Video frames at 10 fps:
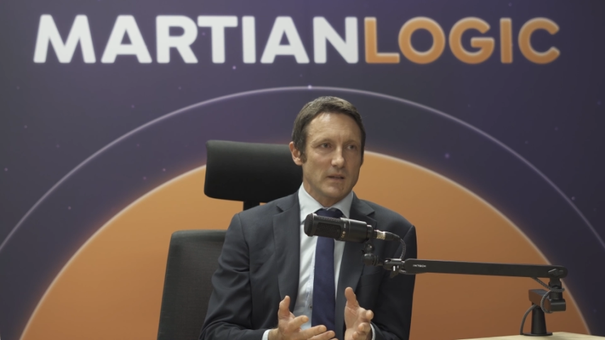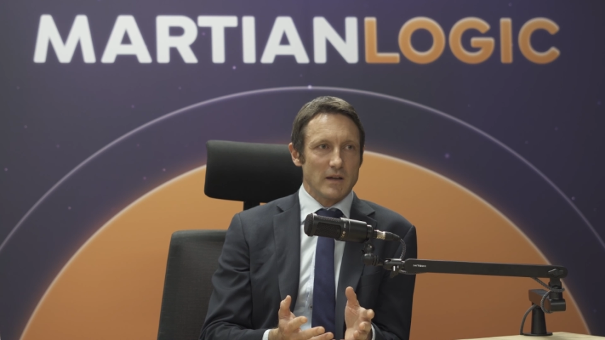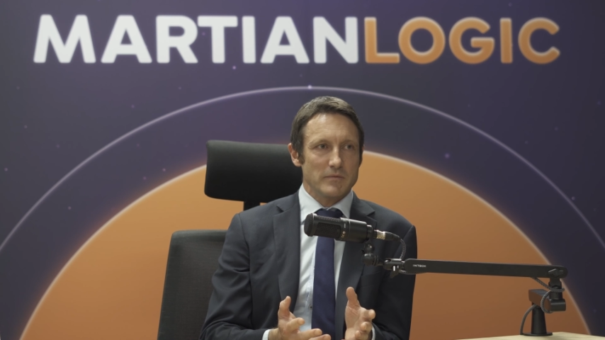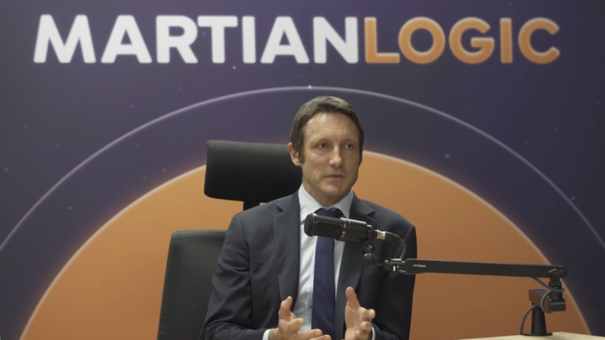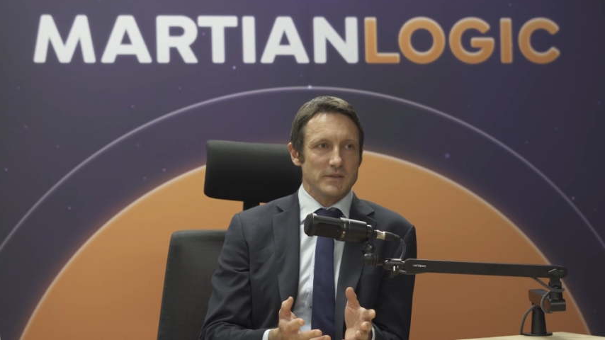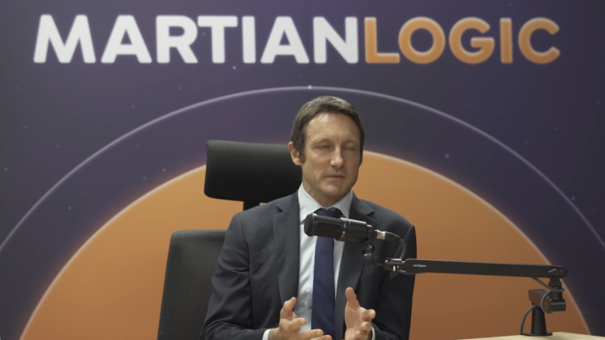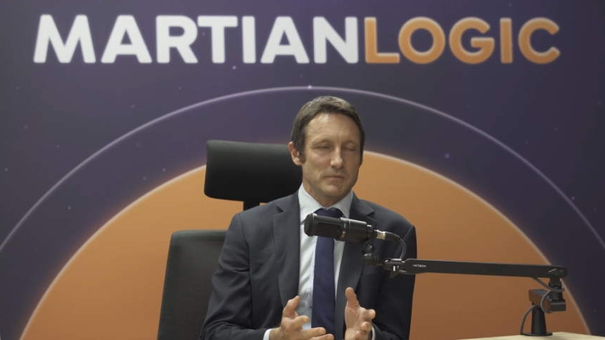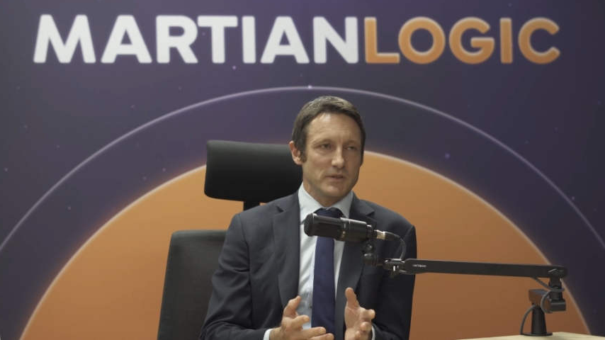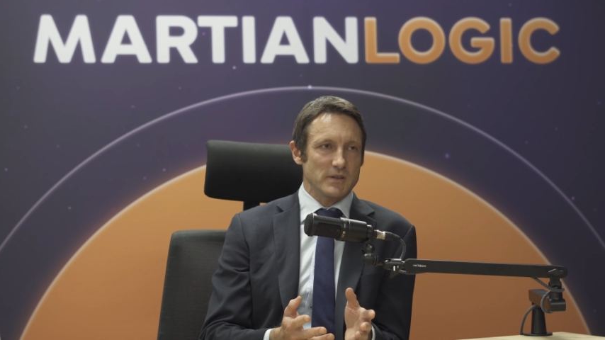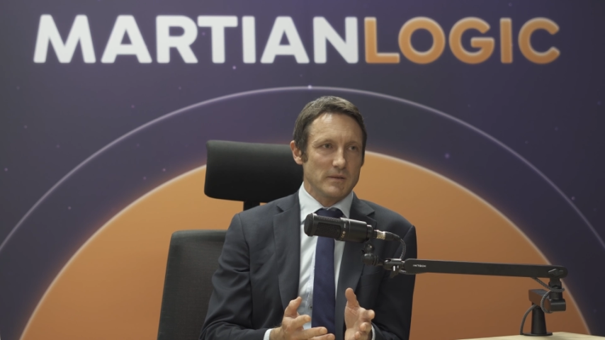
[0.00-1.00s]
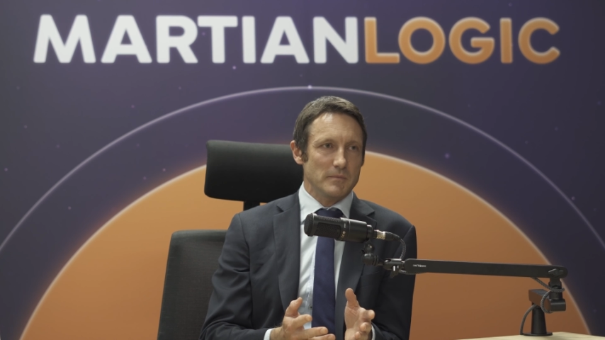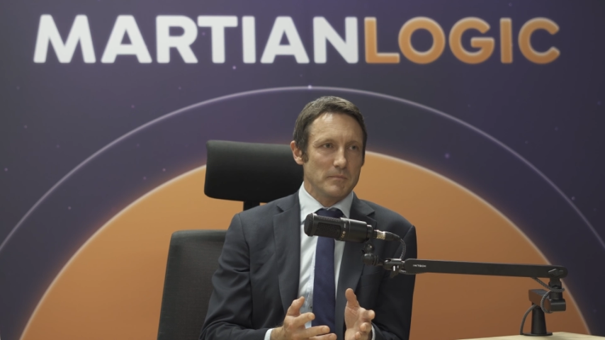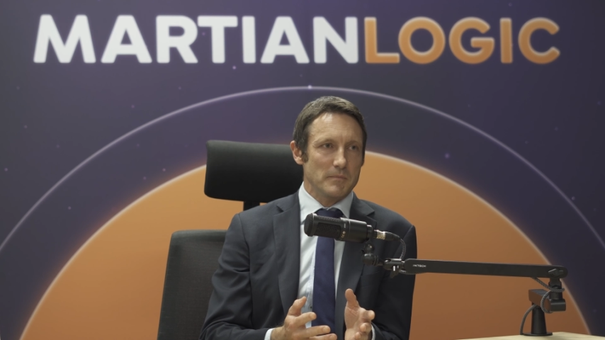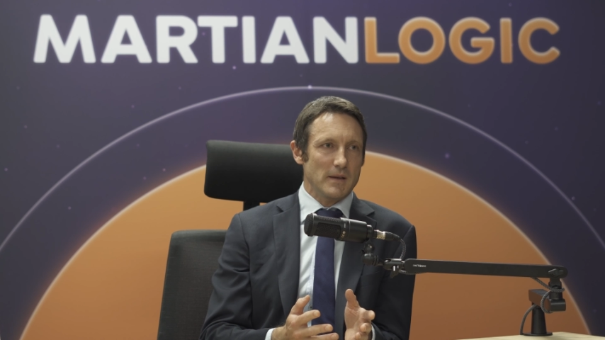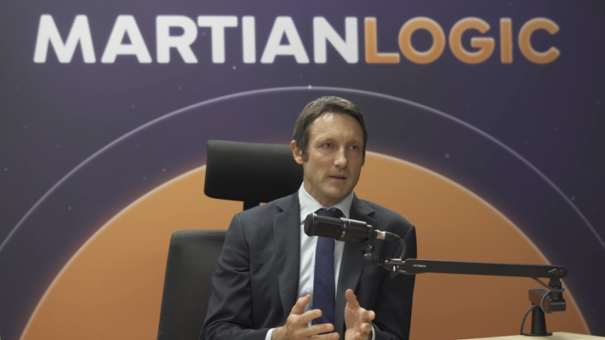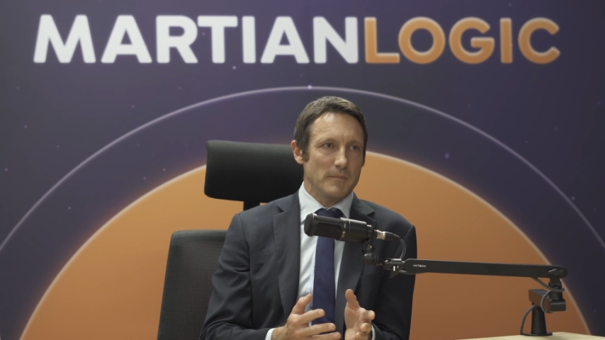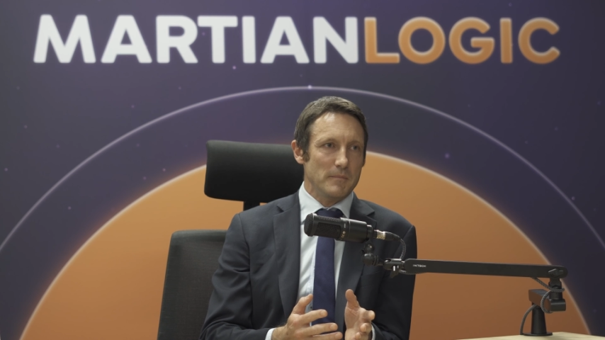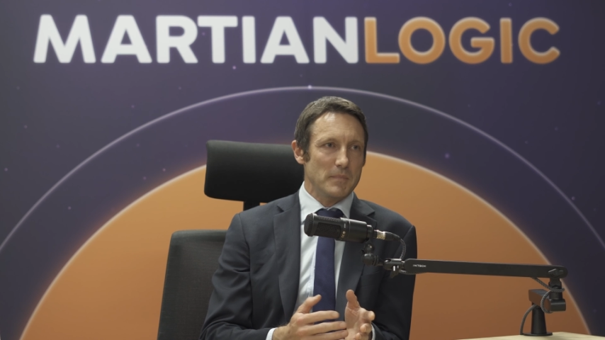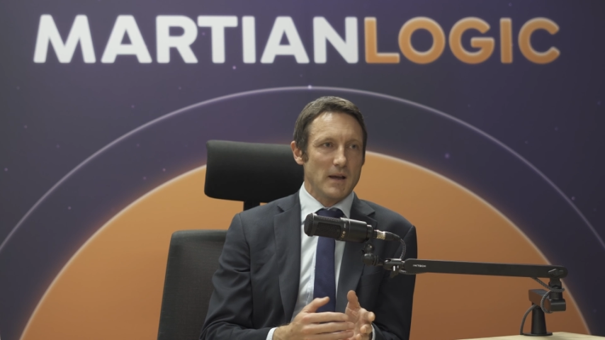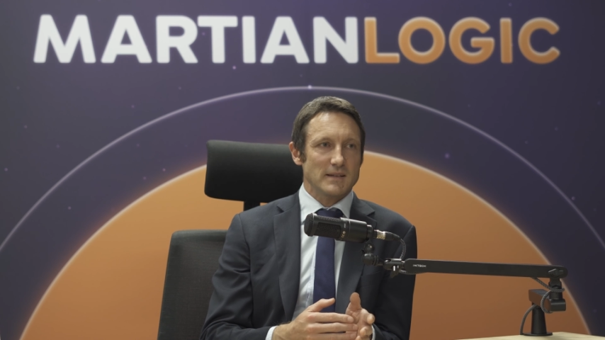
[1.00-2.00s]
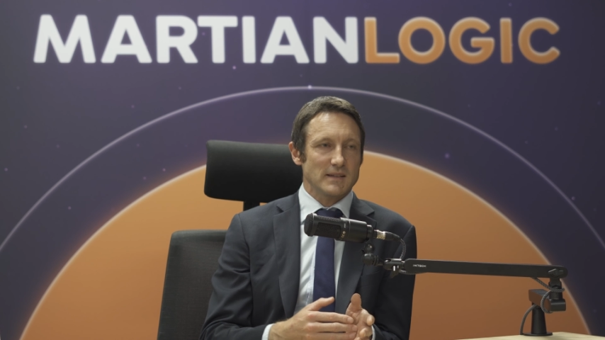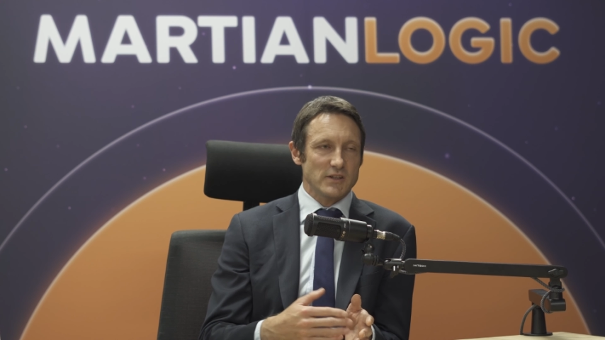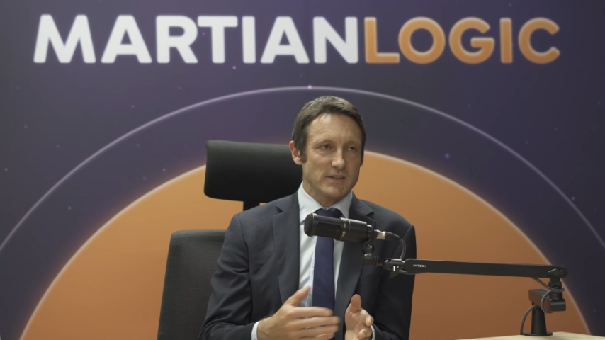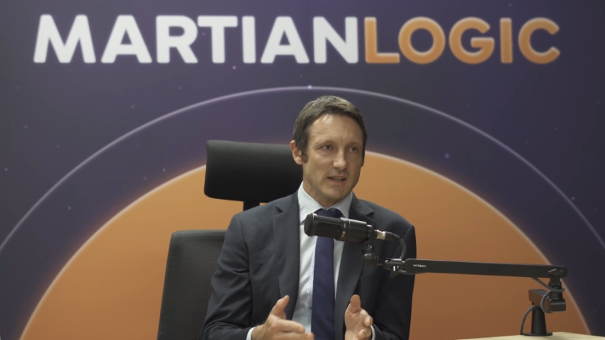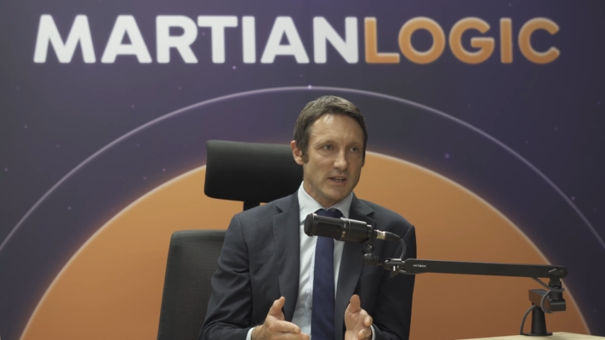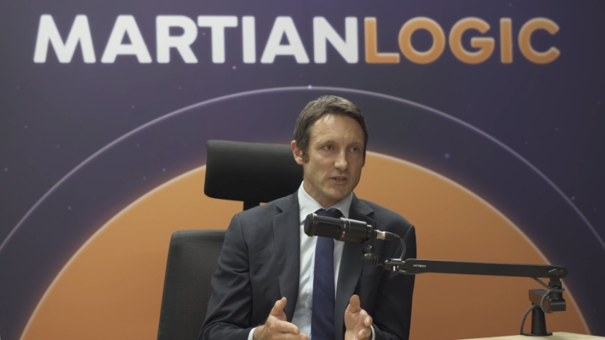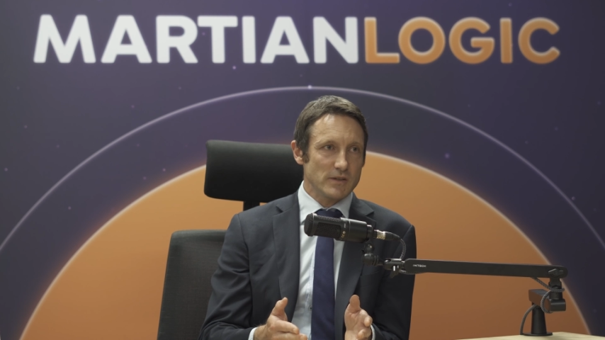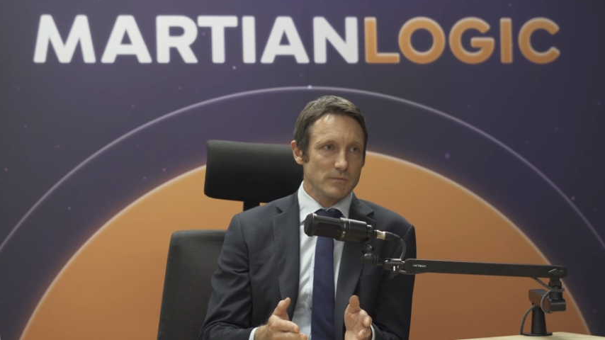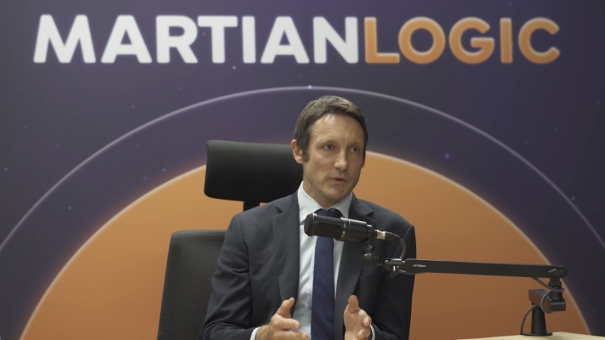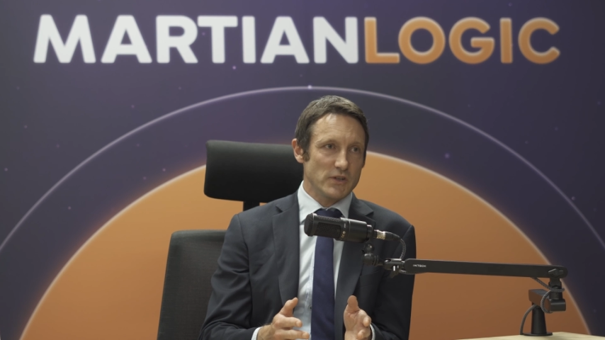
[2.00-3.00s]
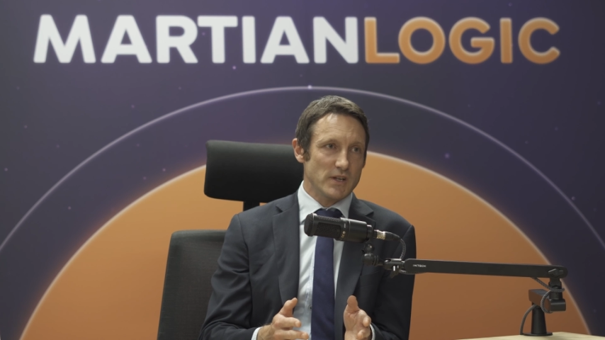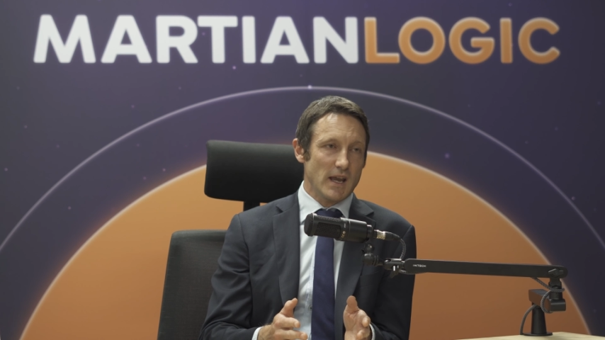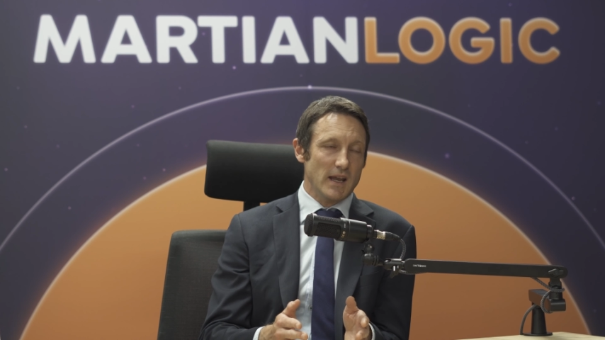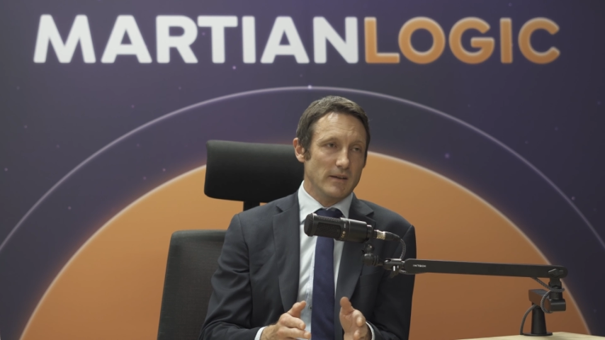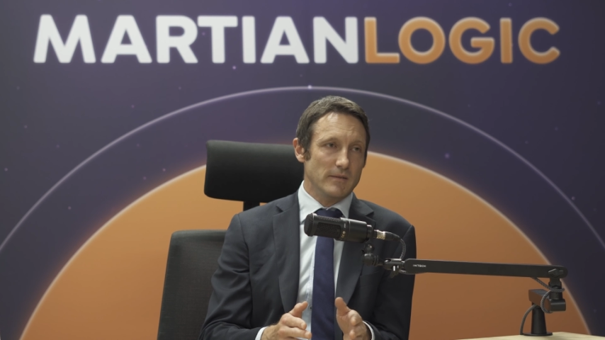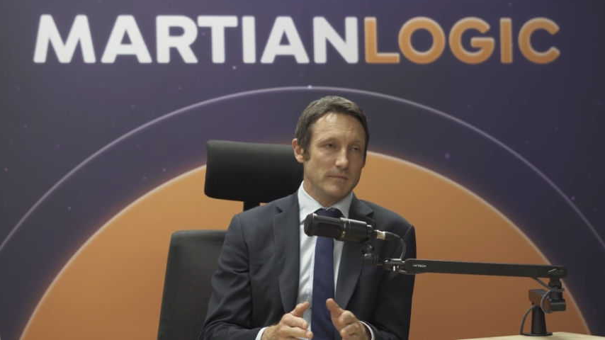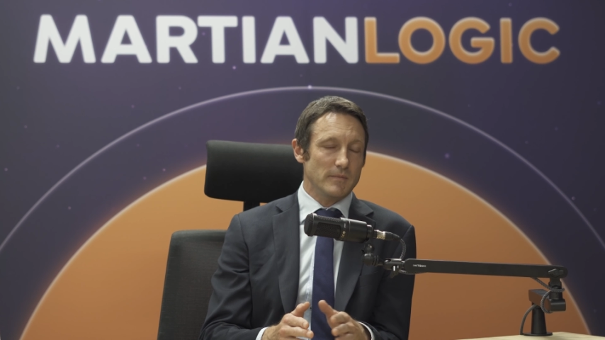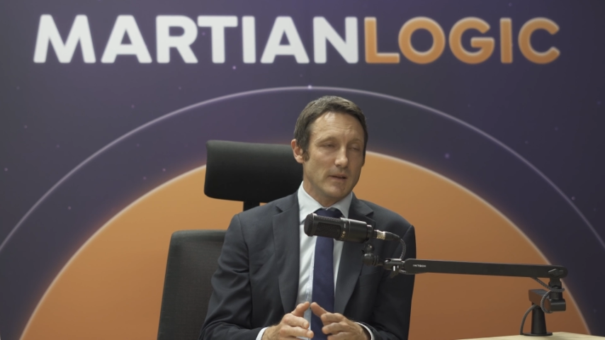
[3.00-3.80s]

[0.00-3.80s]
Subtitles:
governments which can pass legislation which can